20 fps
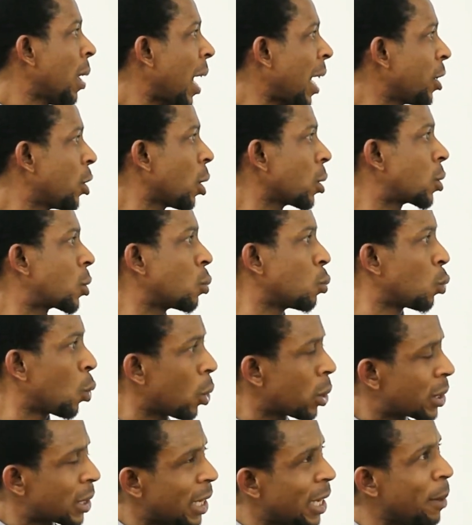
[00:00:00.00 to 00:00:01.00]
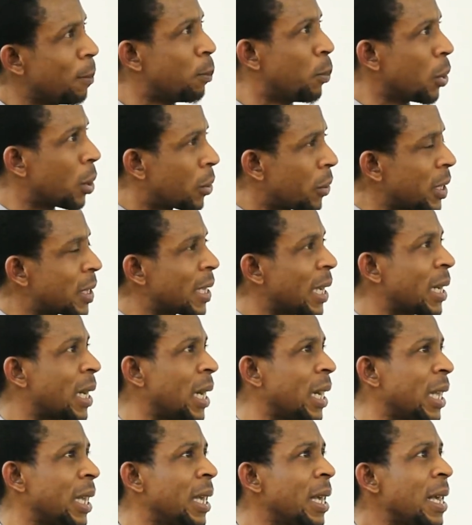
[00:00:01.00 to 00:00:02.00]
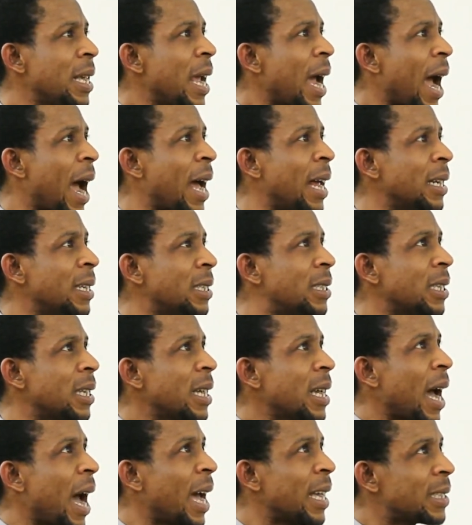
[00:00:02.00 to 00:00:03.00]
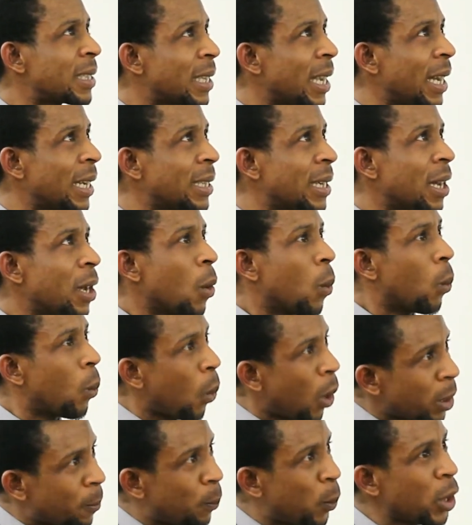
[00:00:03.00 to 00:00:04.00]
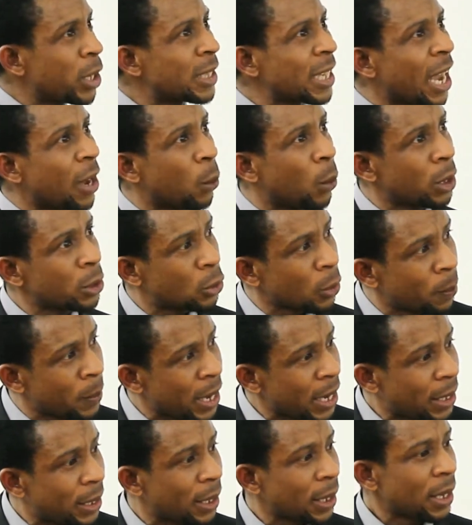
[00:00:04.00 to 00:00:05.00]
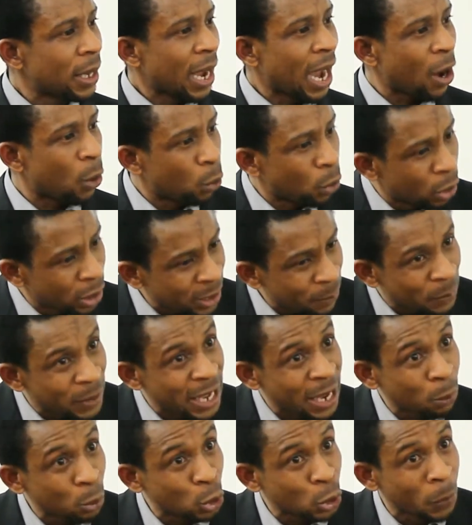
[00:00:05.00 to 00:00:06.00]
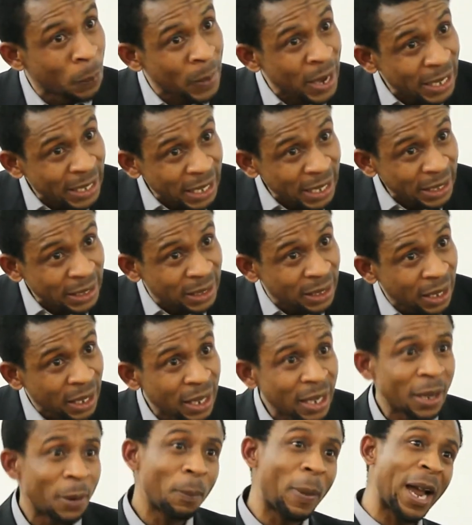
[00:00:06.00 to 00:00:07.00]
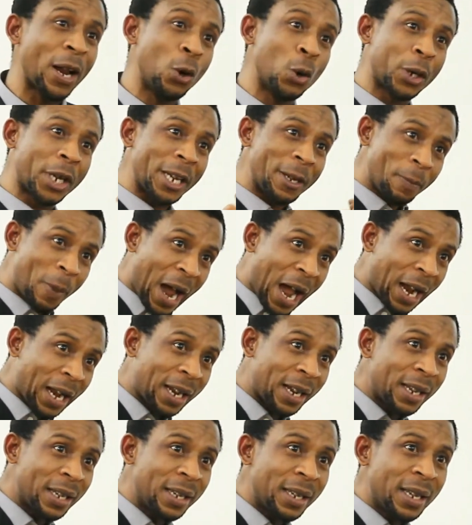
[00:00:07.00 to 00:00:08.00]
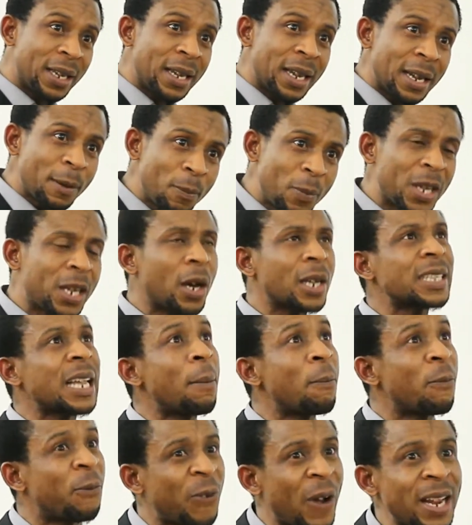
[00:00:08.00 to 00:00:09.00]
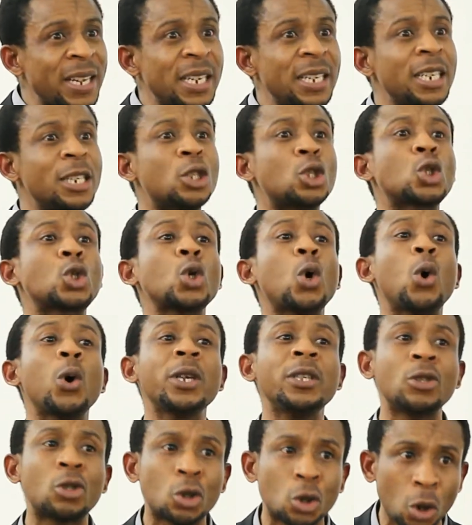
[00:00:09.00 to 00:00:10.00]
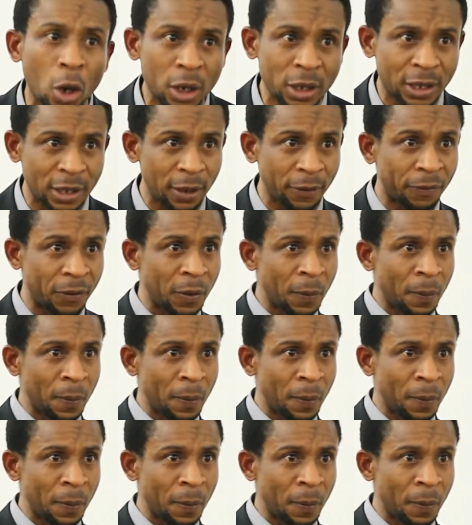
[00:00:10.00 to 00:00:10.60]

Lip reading: I just wrote a book recently, and I said, what point I want to make, I will only be able to make it by looking back. Because I'm finding it so instructive.